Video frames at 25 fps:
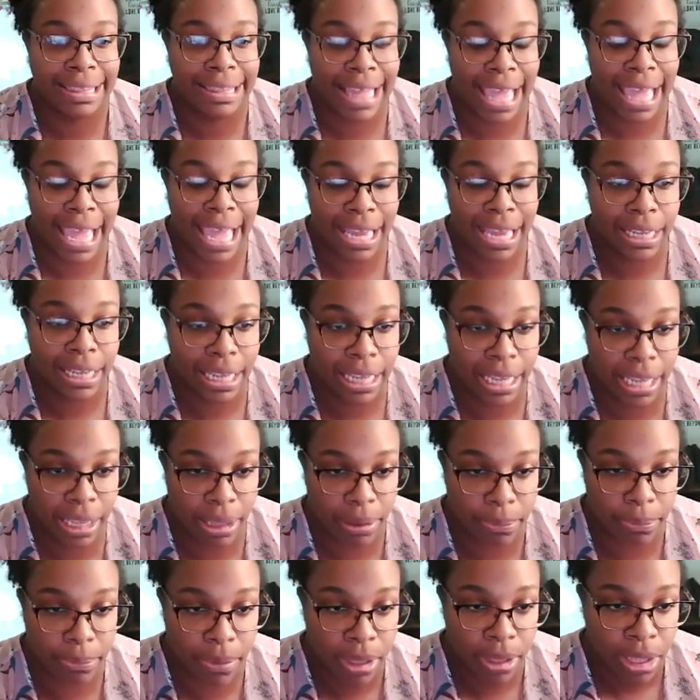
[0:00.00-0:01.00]
Let
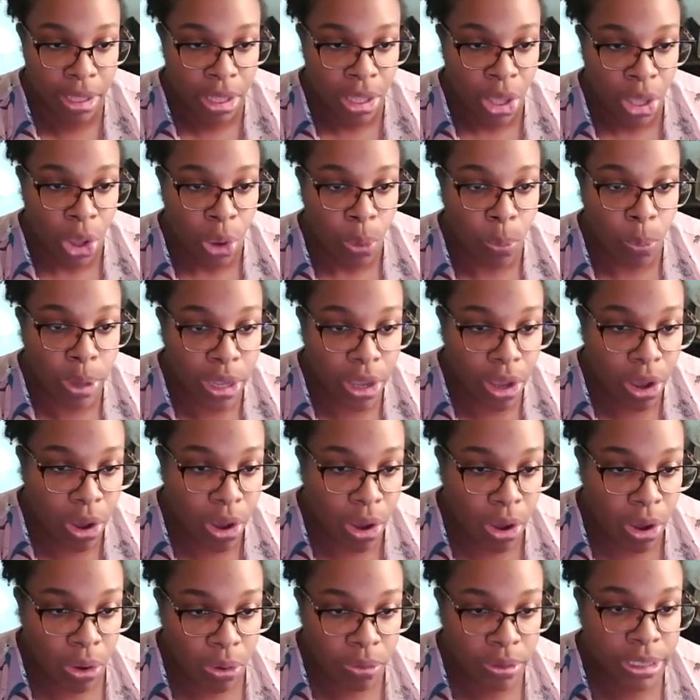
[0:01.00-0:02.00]
him. We
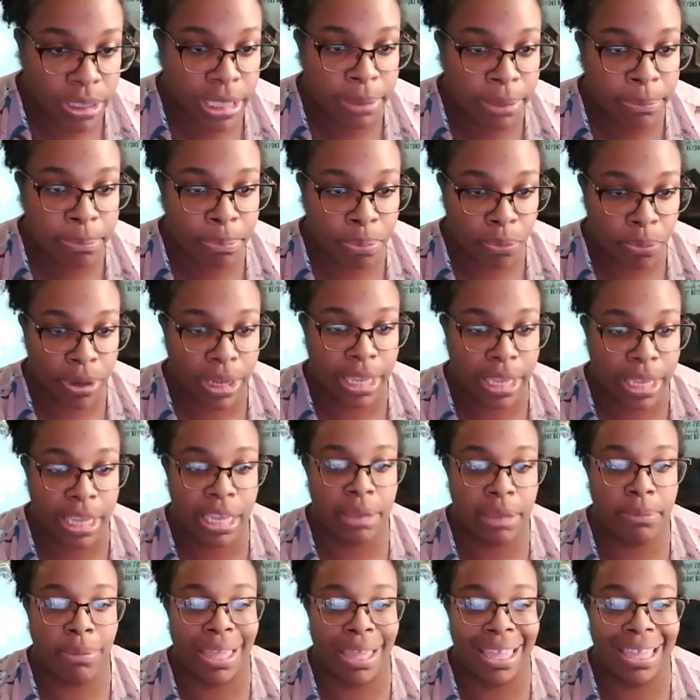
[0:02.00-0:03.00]
only bring
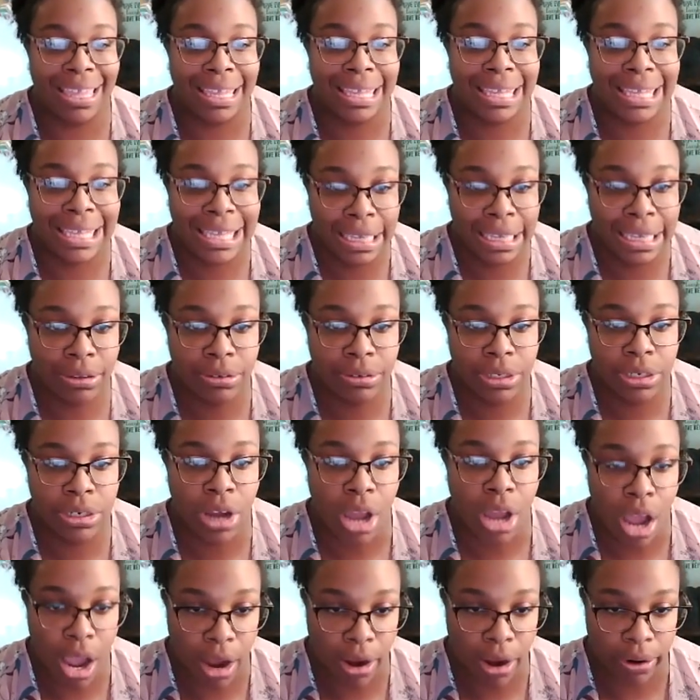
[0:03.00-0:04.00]
him a yielded
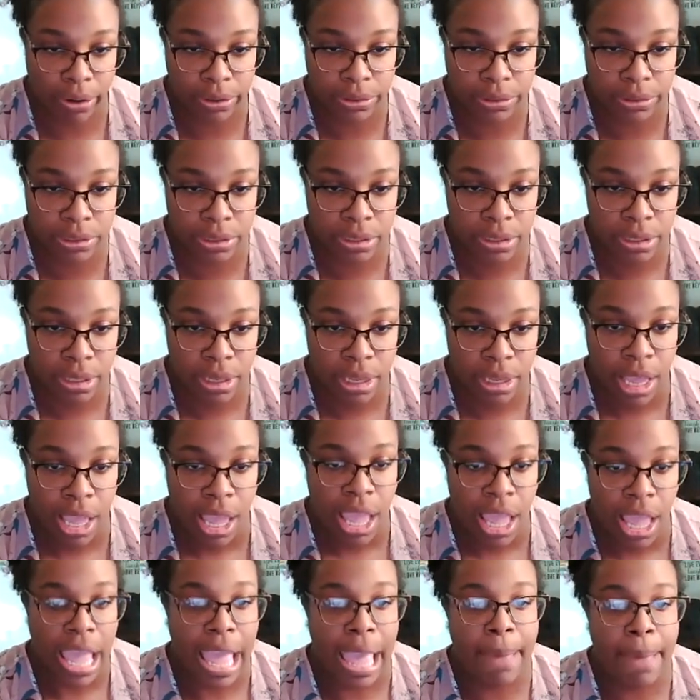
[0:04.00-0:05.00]
heart
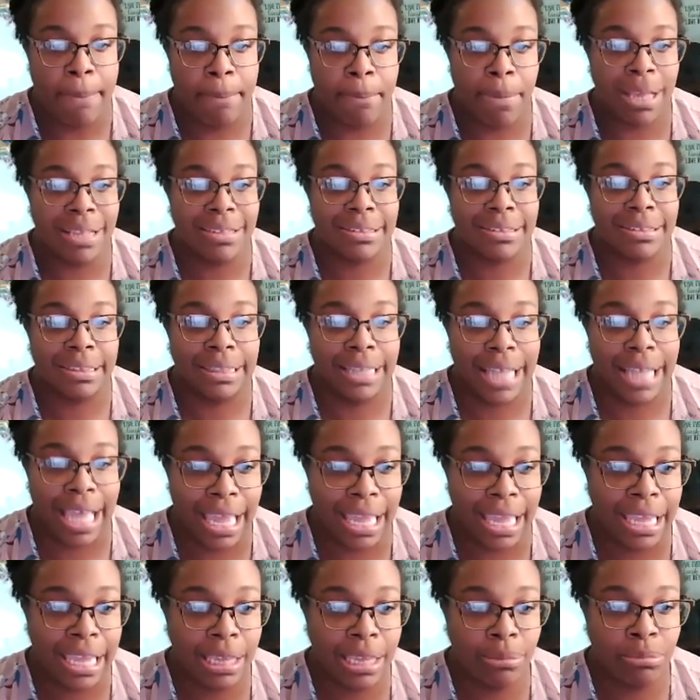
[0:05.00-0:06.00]
and must
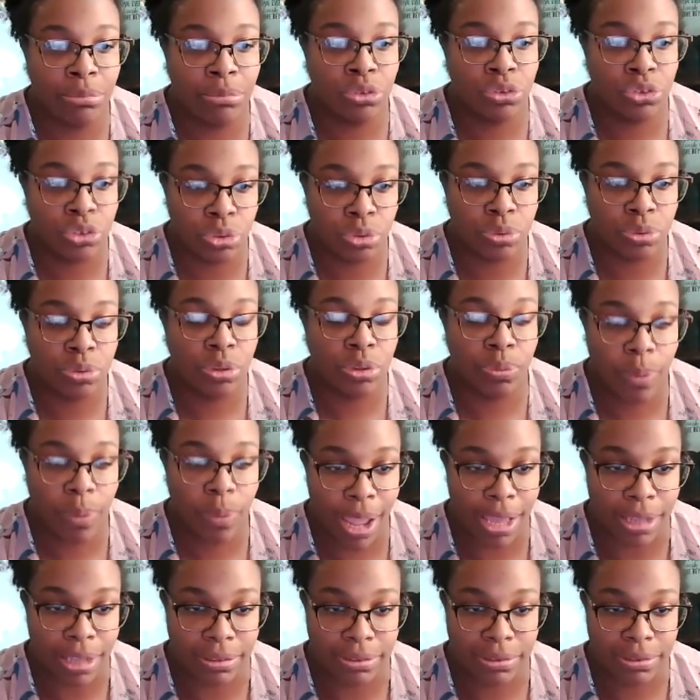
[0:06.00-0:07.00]
let him do the
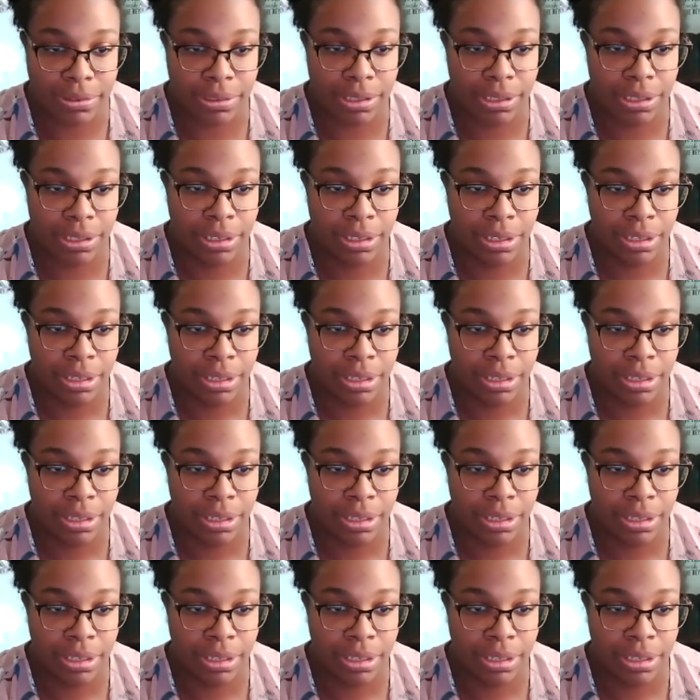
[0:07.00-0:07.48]
rest.